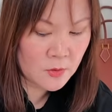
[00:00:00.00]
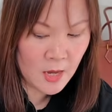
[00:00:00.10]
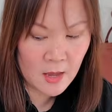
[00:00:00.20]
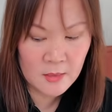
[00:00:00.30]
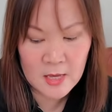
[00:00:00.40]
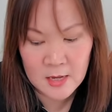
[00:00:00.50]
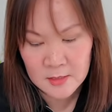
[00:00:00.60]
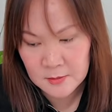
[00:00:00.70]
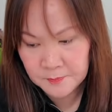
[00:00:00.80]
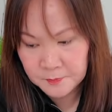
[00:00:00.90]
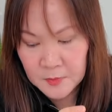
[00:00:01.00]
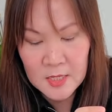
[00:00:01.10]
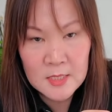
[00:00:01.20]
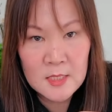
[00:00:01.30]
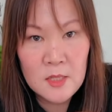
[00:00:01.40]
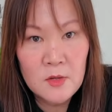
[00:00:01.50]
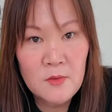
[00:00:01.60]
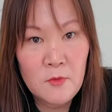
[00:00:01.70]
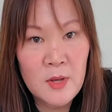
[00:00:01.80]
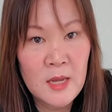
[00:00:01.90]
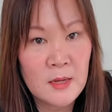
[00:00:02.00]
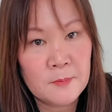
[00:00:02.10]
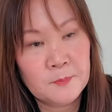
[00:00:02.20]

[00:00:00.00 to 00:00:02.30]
yeah, that is another giveaway.